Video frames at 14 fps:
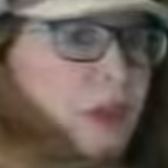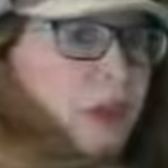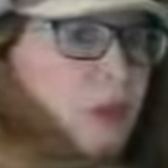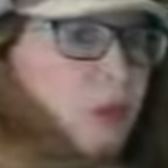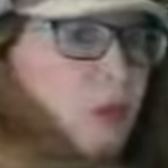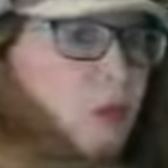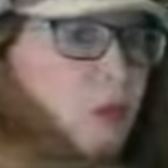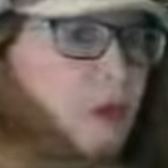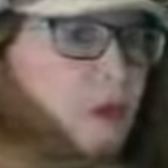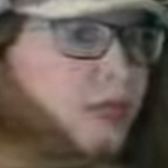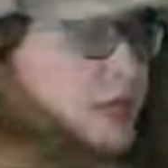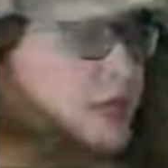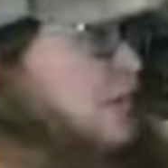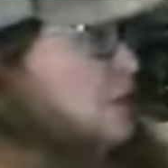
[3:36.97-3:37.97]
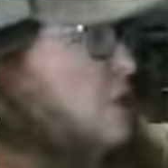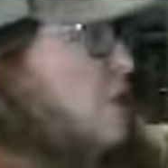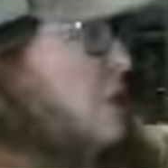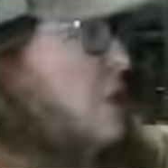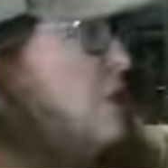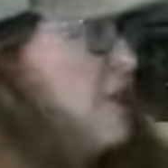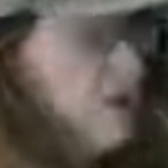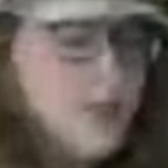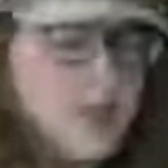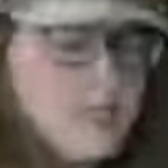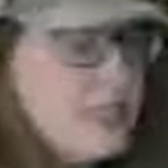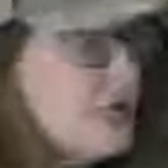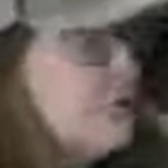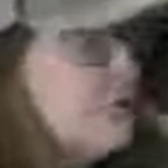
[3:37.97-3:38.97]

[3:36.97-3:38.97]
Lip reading: they go. So maybe they picked